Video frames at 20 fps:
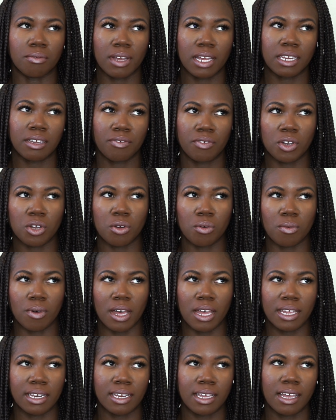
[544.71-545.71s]
ready for her
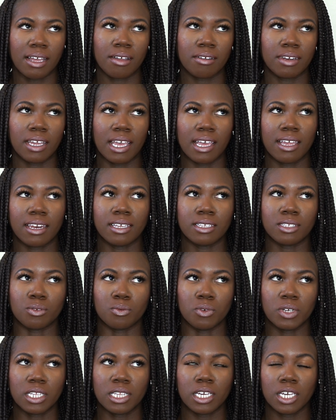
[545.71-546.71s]
wind down, and it's
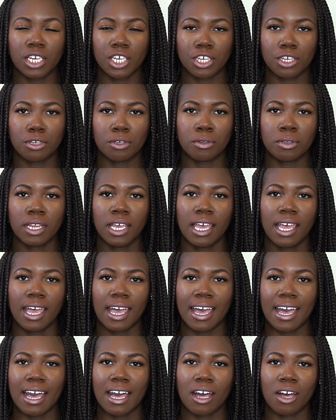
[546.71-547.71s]
really cute
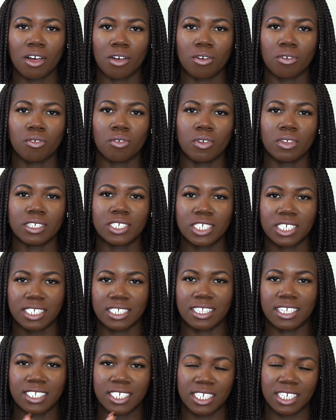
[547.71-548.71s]
how
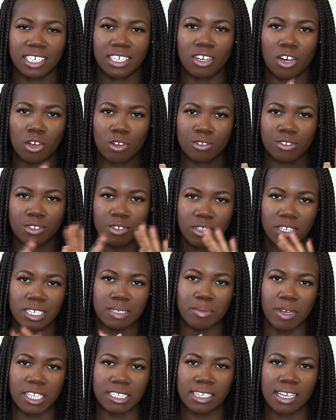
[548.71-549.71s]
she goes through these
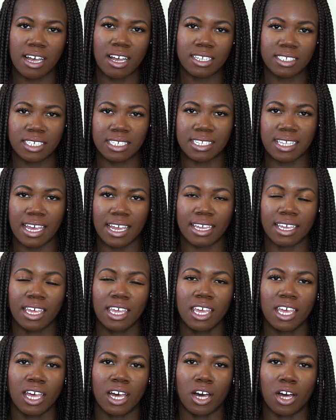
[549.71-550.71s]
montages, like
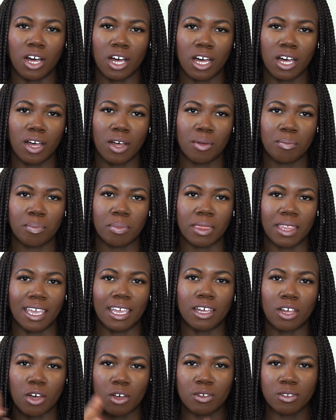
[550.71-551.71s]
um,
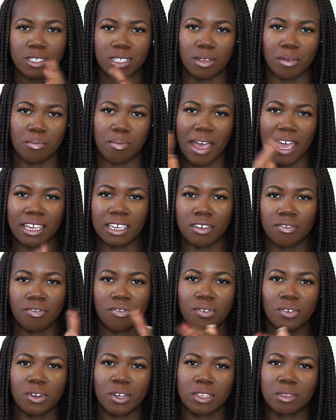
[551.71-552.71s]
it goes back and
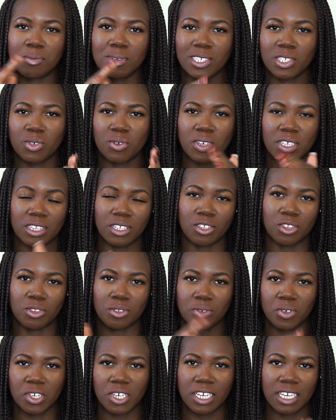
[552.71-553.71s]
forth between the
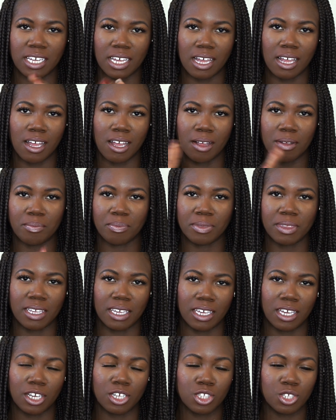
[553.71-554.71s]
three um,
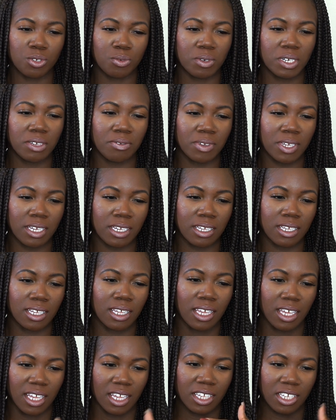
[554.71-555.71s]
interweaving,
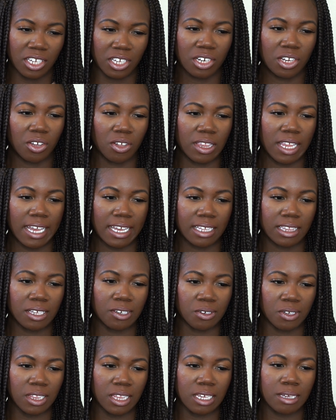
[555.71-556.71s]
you know, like
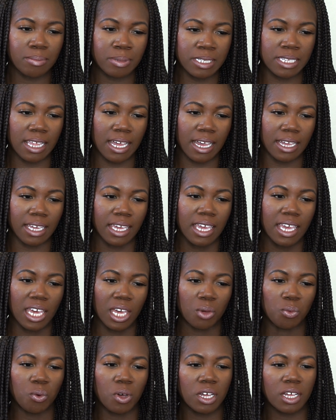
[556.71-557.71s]
little clips. Like
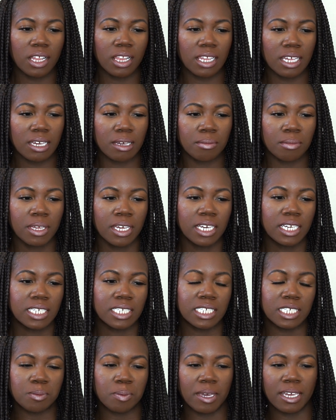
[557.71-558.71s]
in one clip,
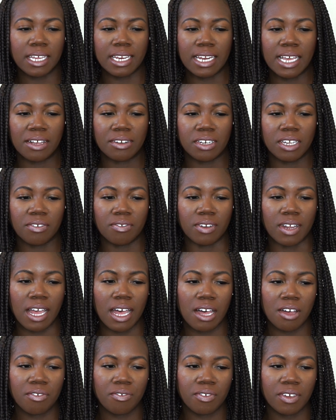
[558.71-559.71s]
she's picking out different
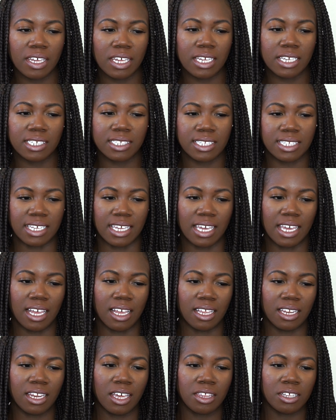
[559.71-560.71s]
outfits,
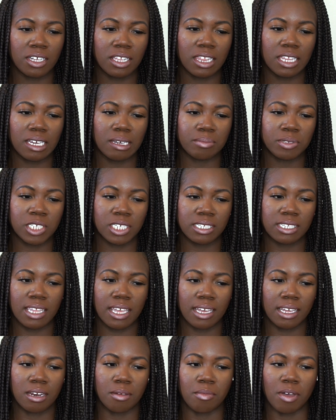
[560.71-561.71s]
uh, another clip she's
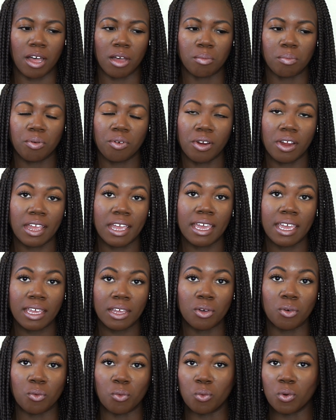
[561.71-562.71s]
thinking about
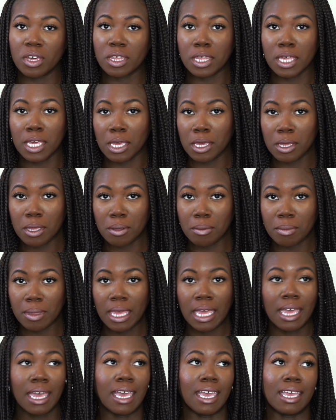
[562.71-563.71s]
praying with him
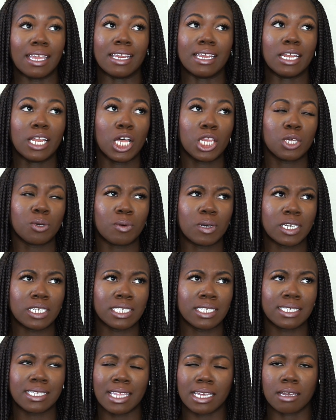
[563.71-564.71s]
and another one
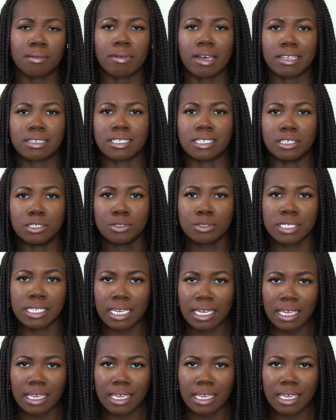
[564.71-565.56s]
she's thinking about seducing